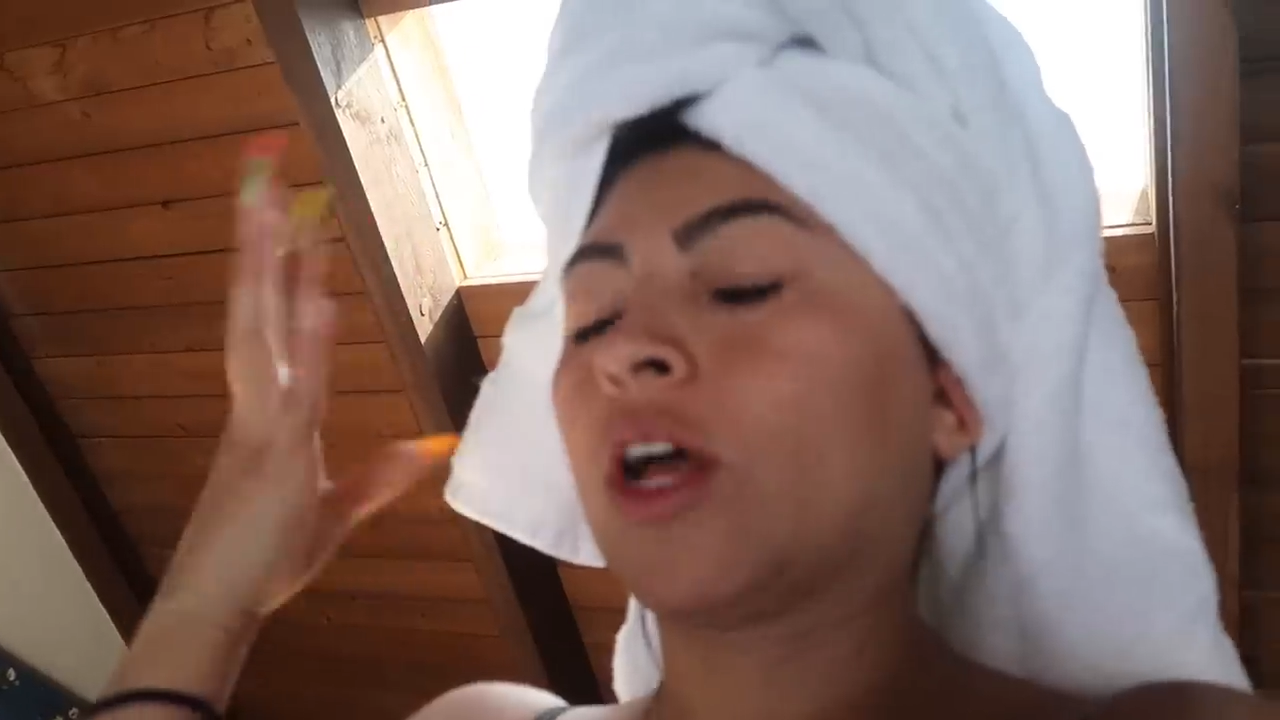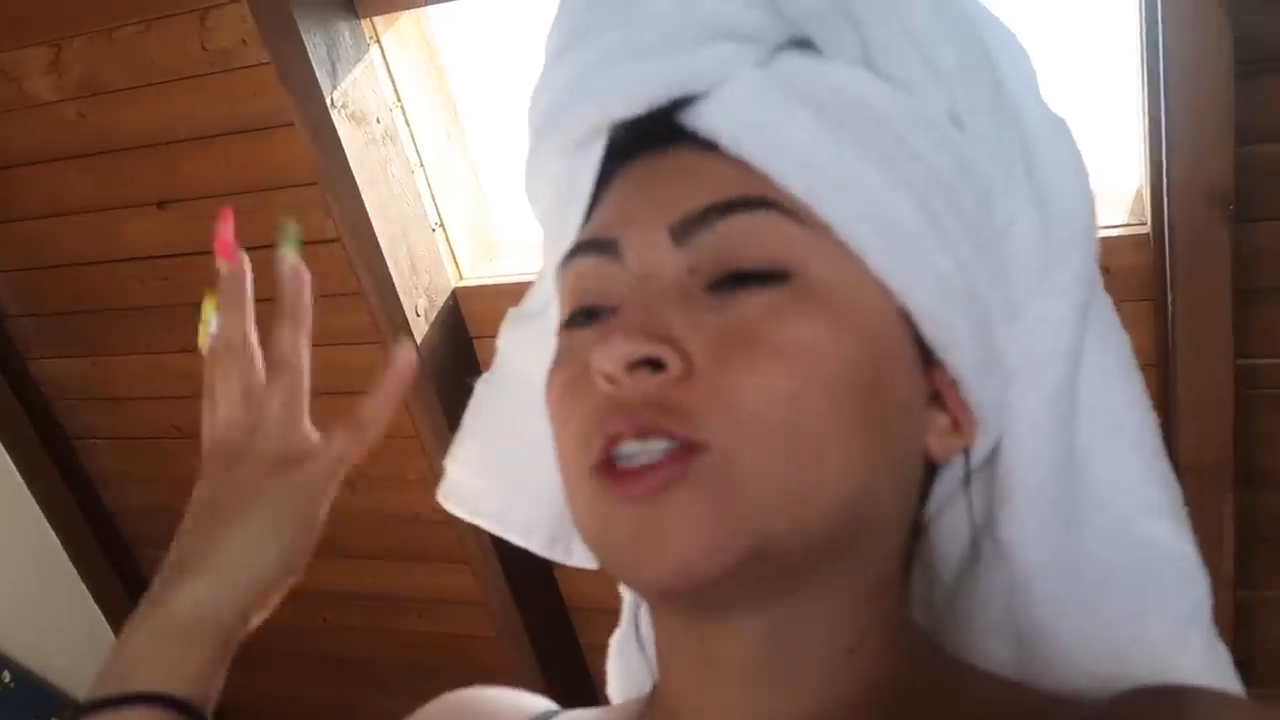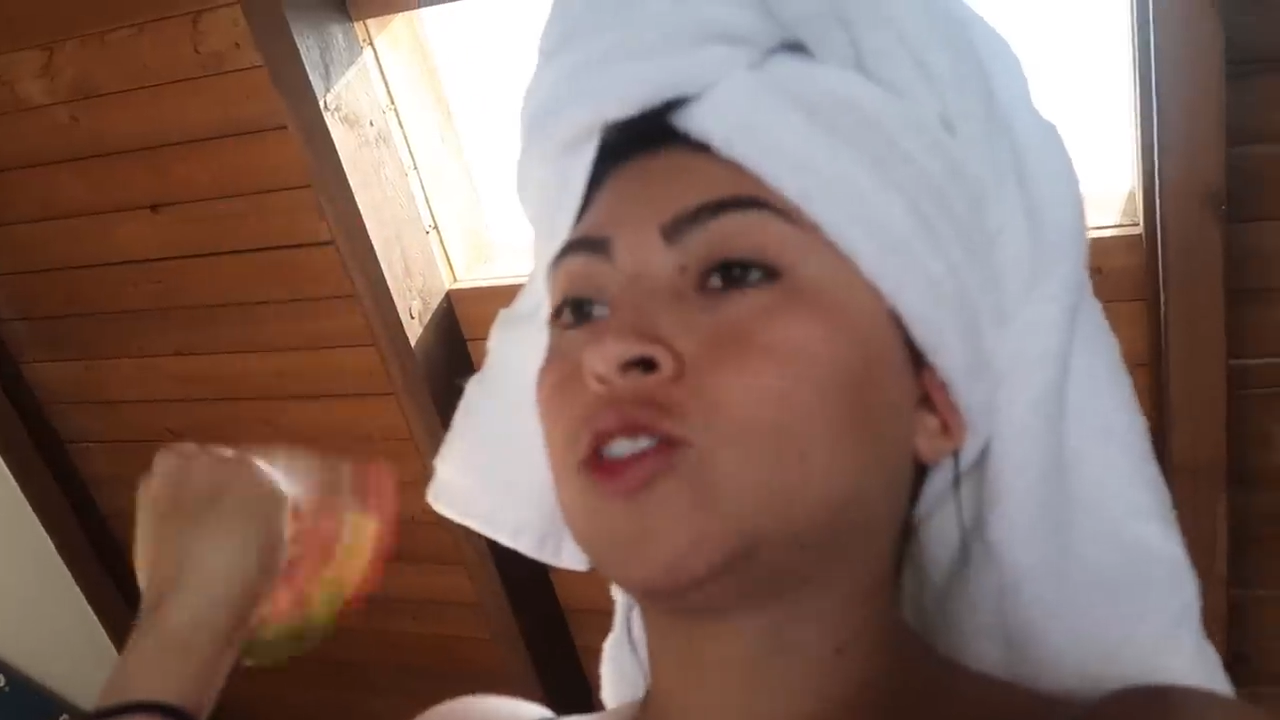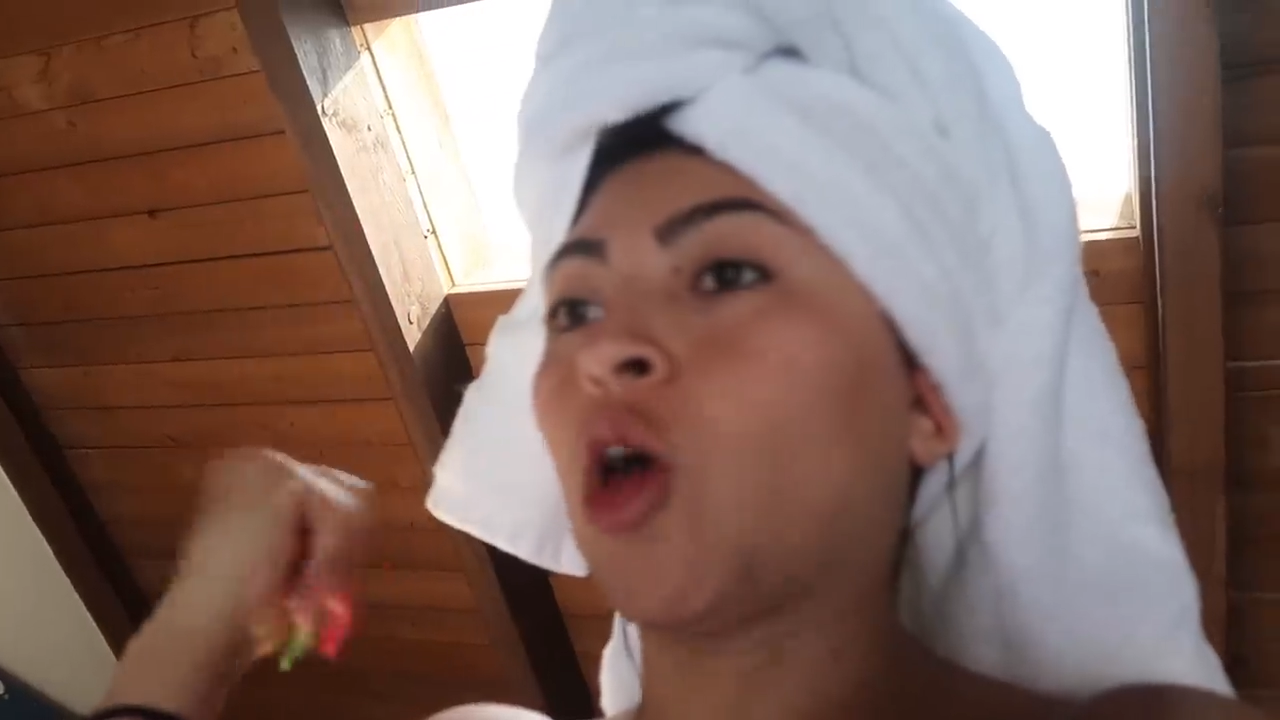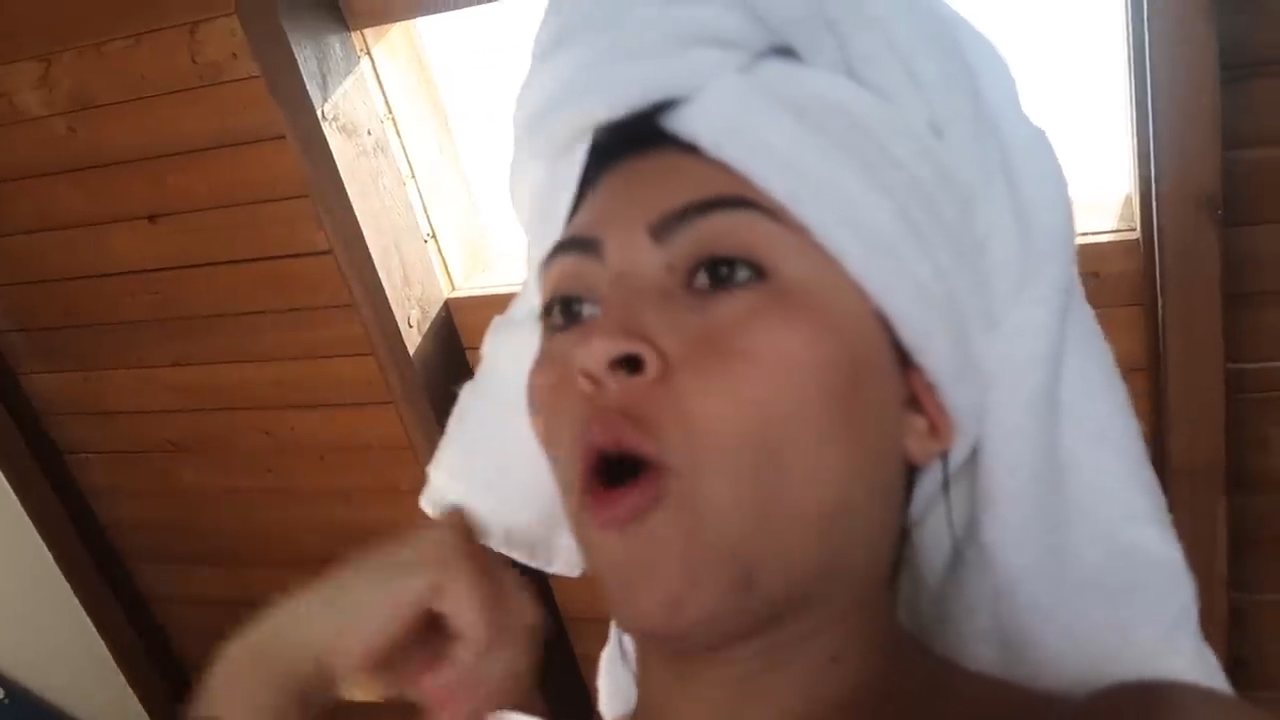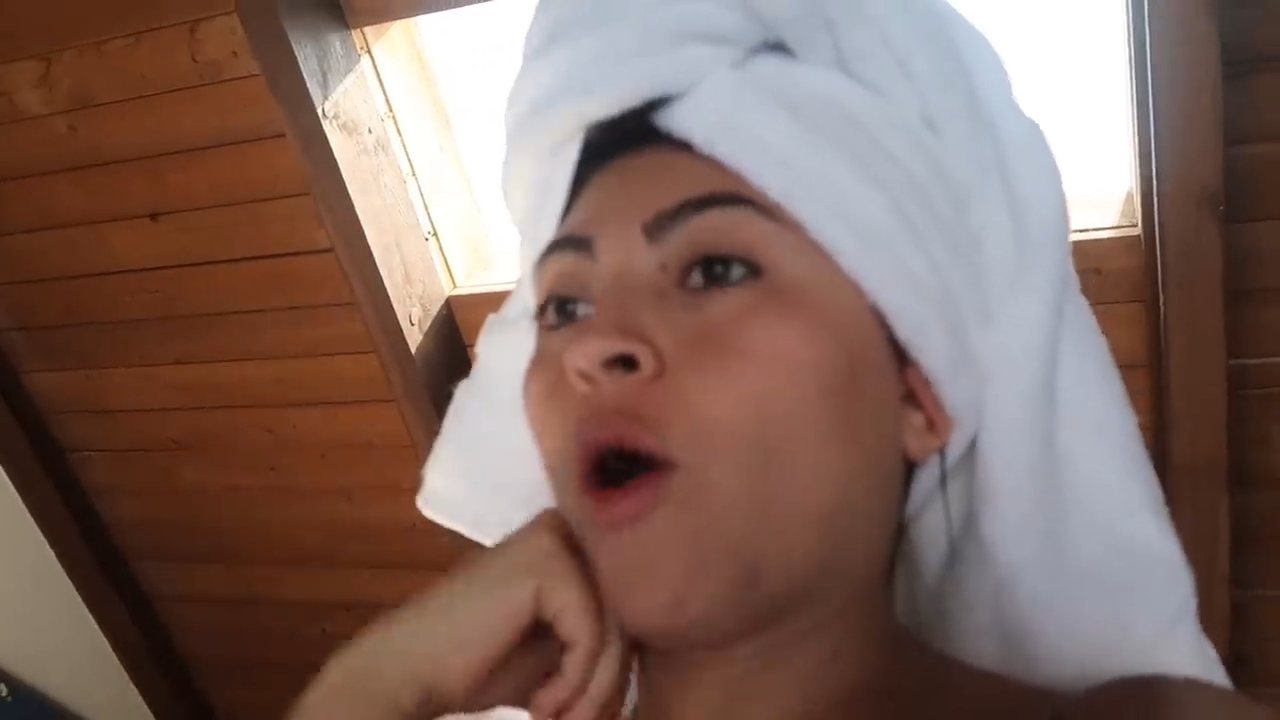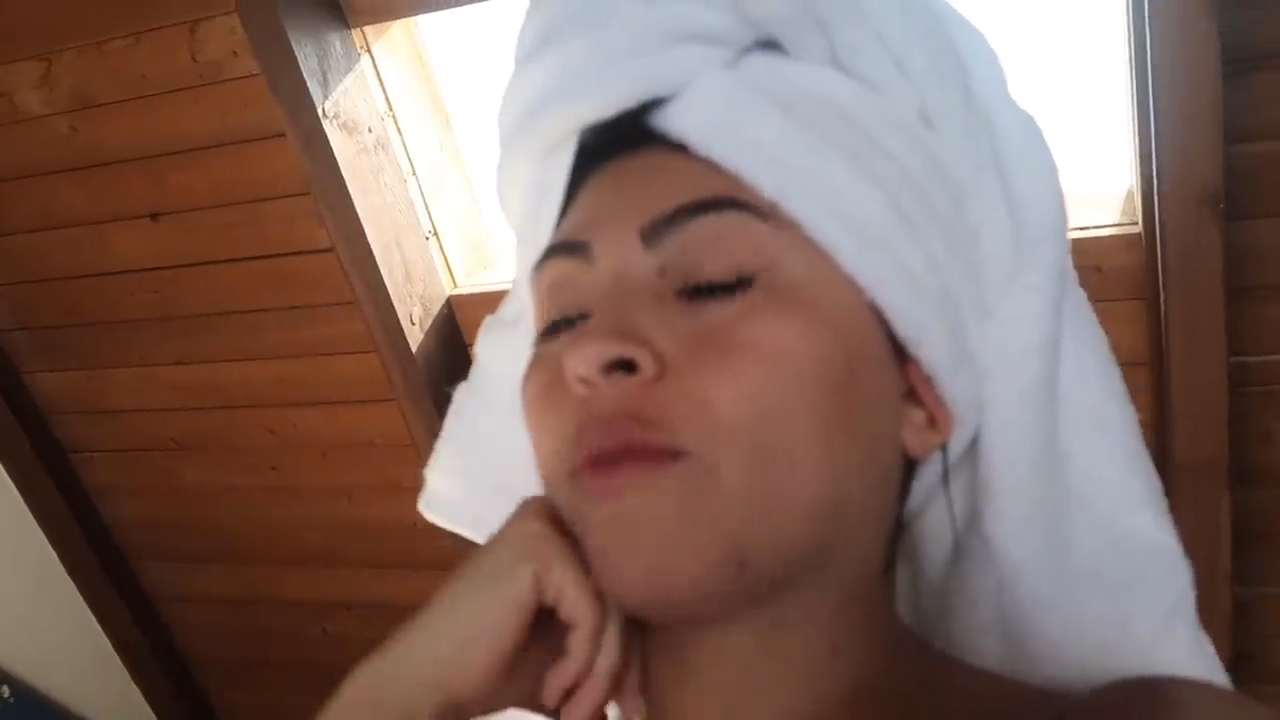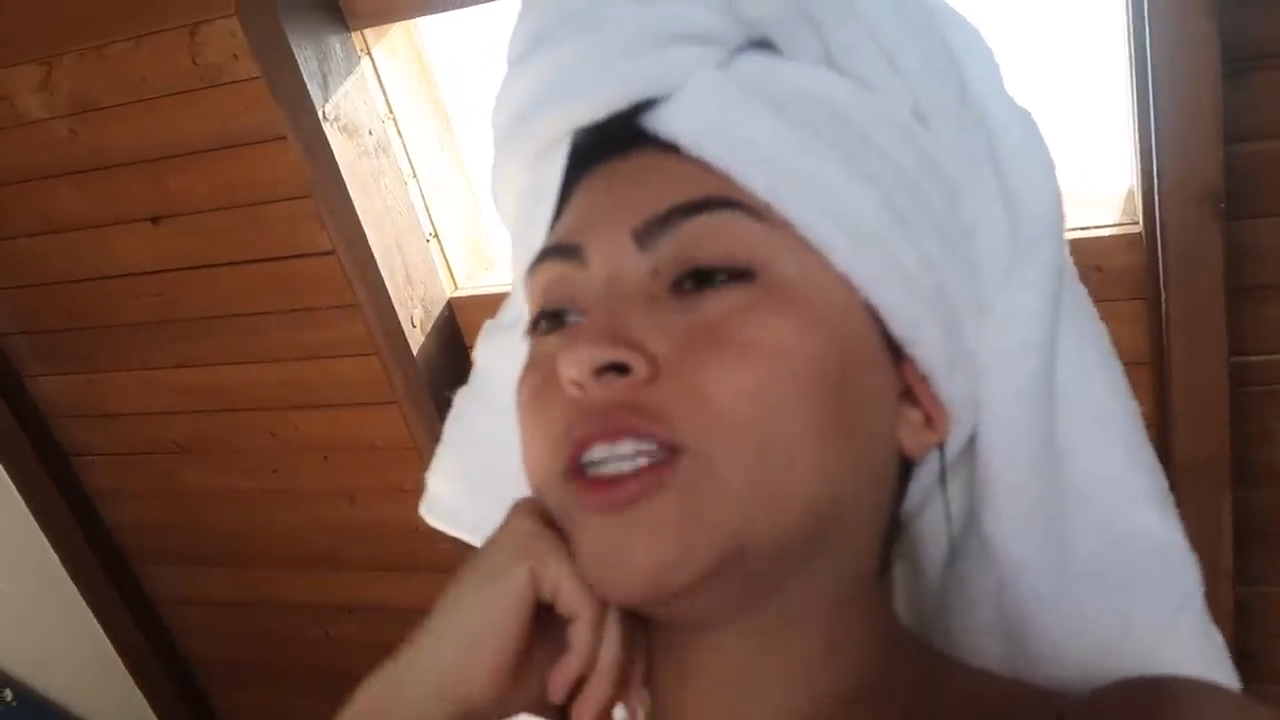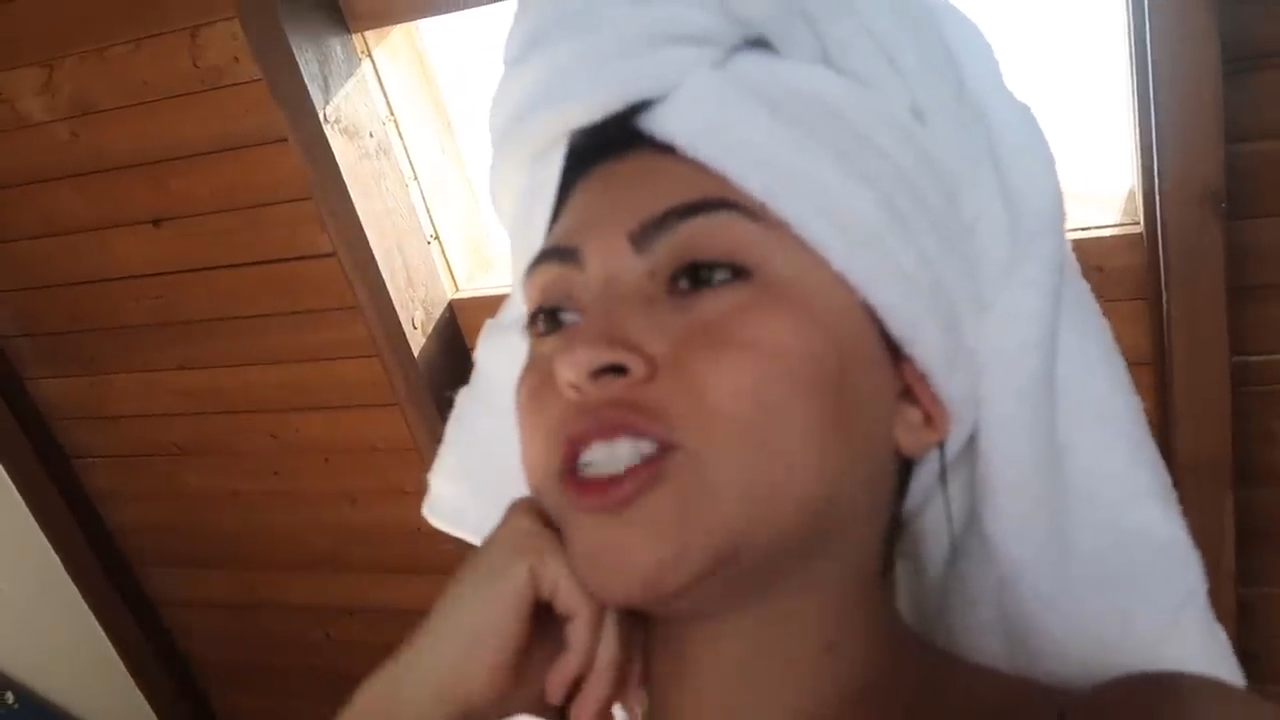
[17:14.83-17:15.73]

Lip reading: So, are we